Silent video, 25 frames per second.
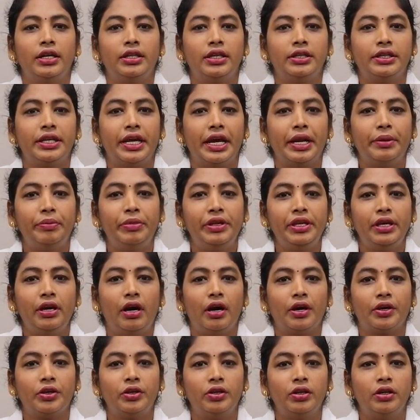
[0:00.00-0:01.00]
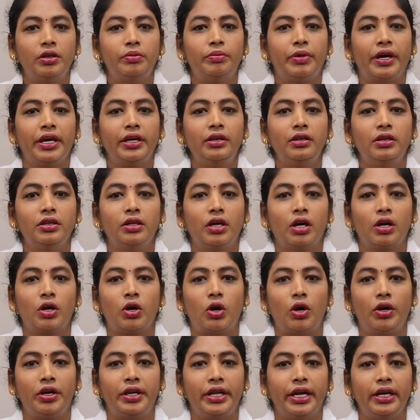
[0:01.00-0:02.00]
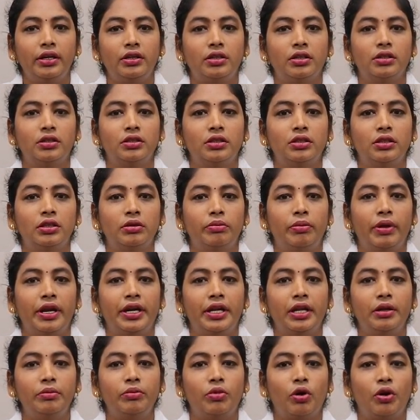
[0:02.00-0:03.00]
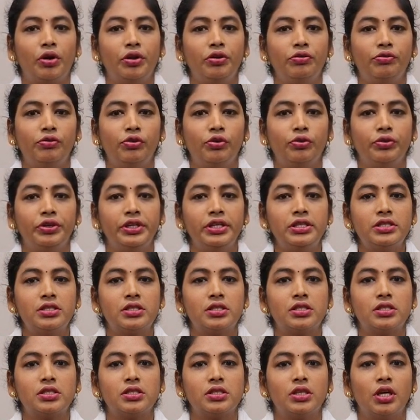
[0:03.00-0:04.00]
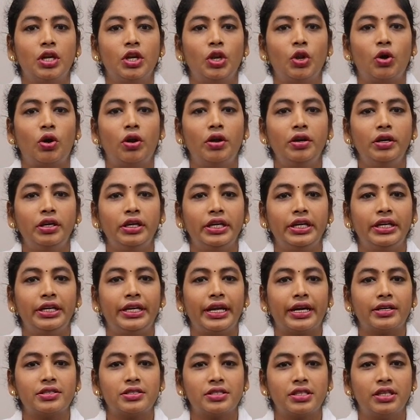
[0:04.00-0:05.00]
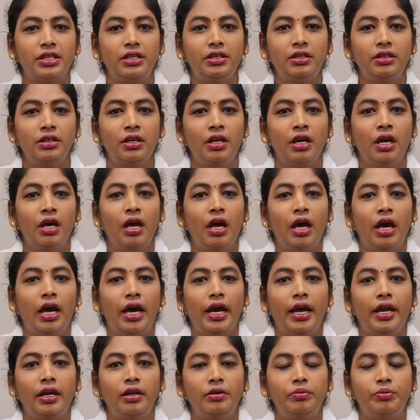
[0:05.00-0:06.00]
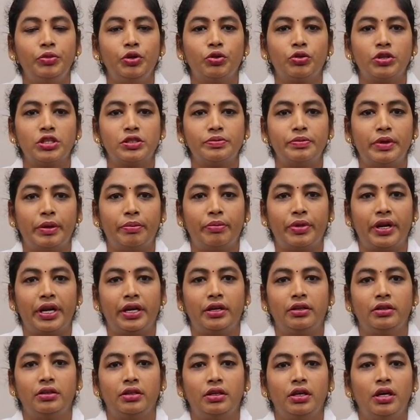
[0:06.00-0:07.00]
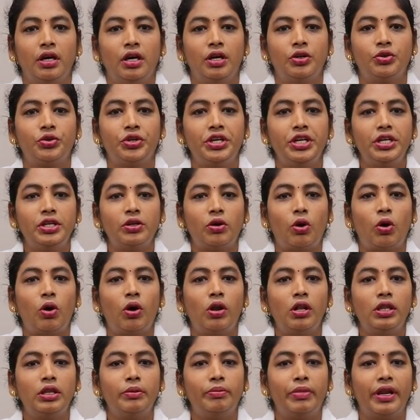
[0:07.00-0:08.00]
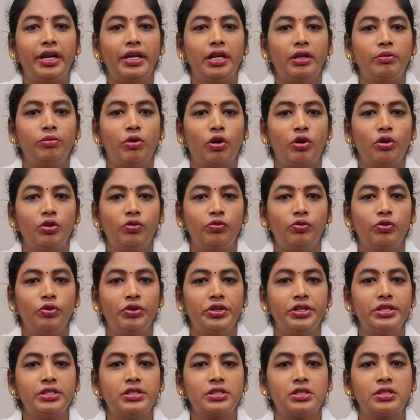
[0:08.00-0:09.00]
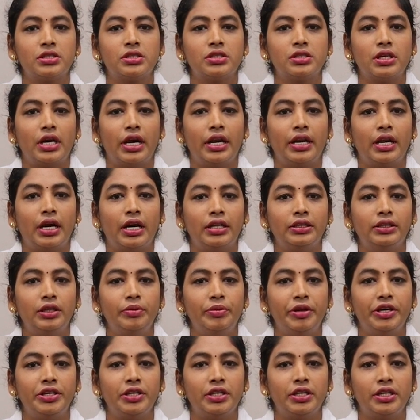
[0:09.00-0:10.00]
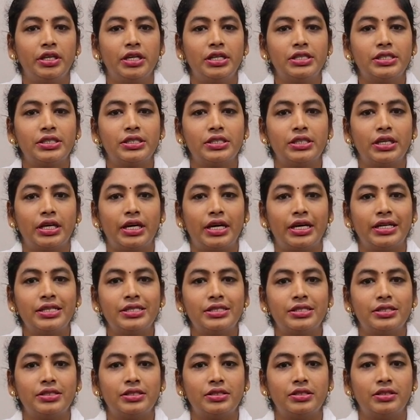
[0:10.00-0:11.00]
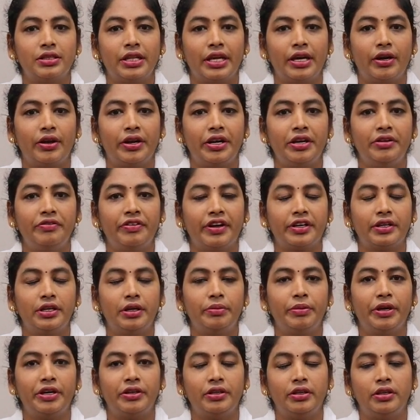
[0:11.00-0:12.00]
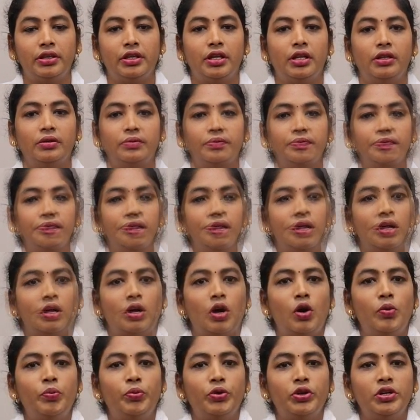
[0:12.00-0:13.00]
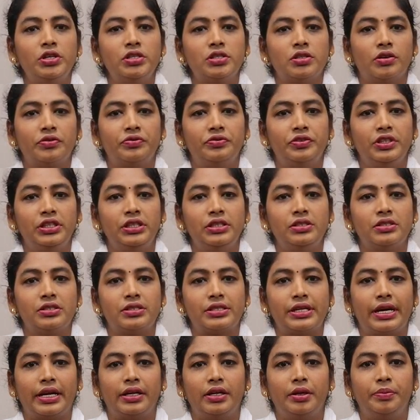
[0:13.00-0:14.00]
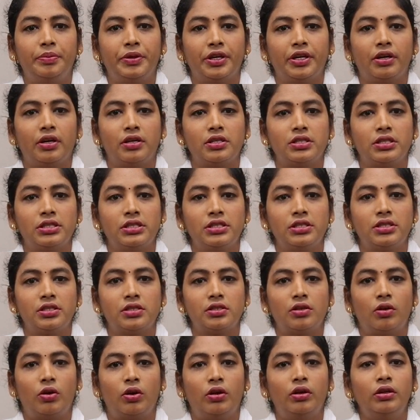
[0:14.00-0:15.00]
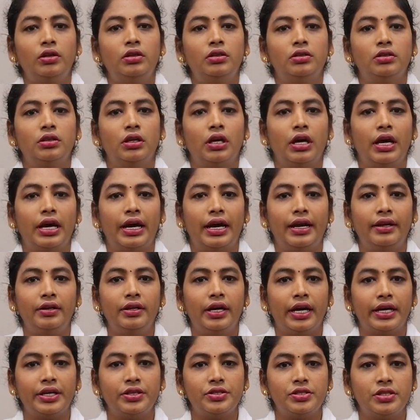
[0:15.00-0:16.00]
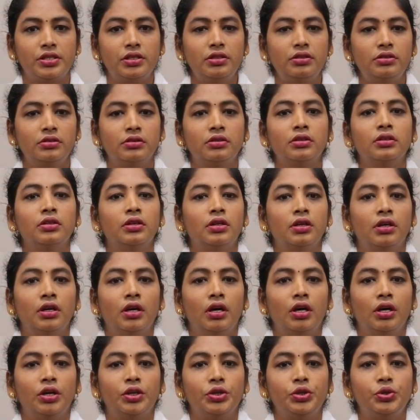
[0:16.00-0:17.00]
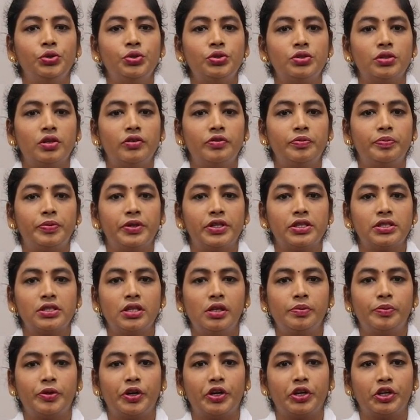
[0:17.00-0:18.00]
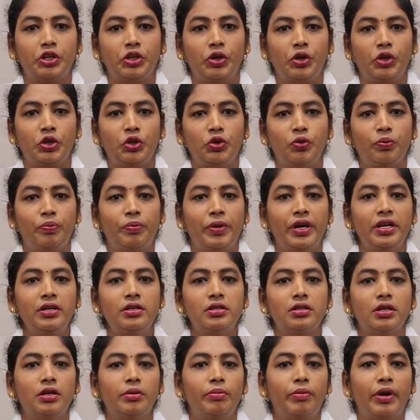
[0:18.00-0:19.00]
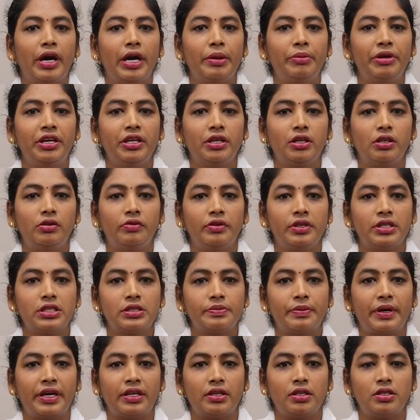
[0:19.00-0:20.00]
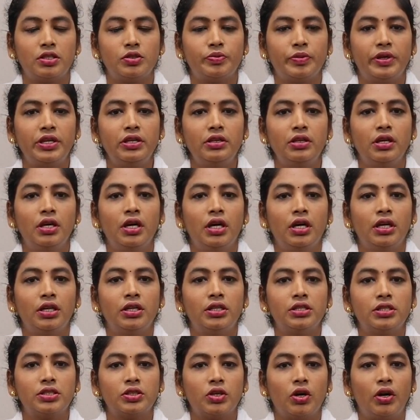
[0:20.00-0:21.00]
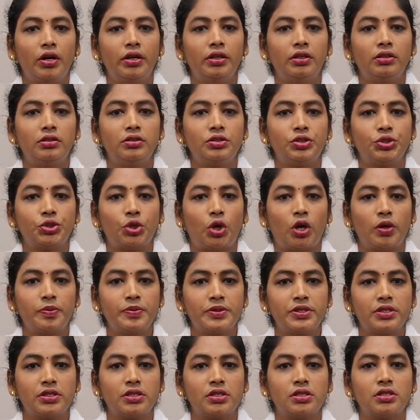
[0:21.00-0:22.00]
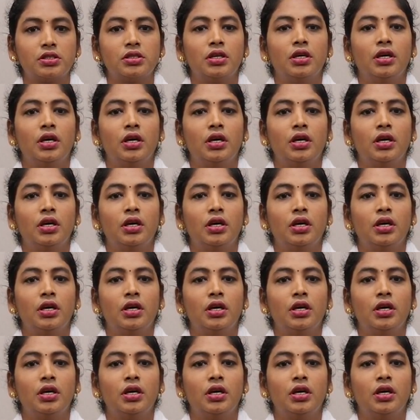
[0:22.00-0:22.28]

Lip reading: that can be occurred by contact, blood and body fluids, non-intact skin and mucous membrane. Treat all the blood and body fluids and other materials as they are infected material. Components of the standard precautions are hand hygiene, use of personal protective equipment, biomedical waste management, discard shops